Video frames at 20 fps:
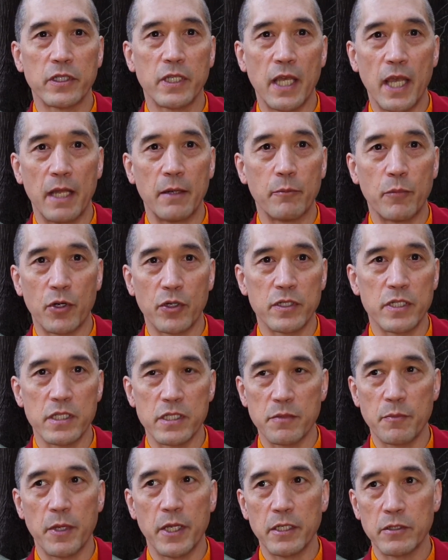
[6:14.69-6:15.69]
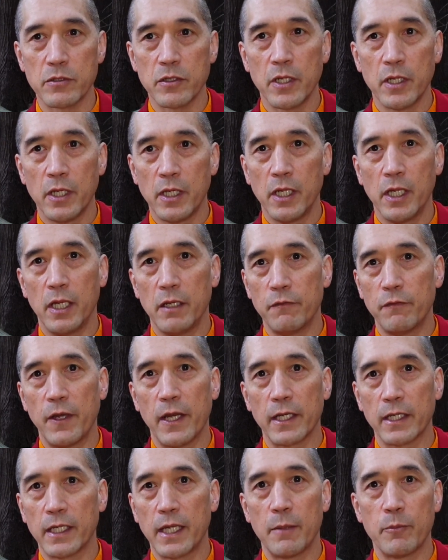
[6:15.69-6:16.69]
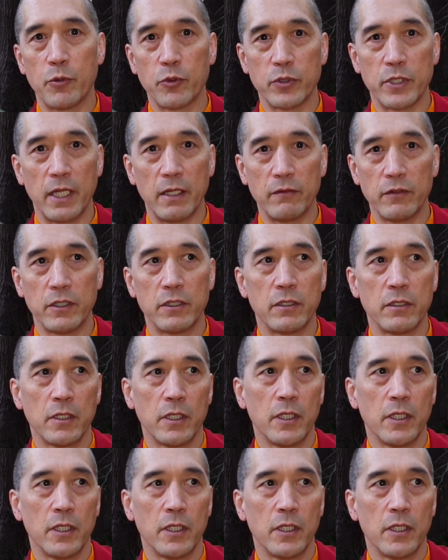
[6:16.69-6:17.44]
can't participate. In fact, Kempo David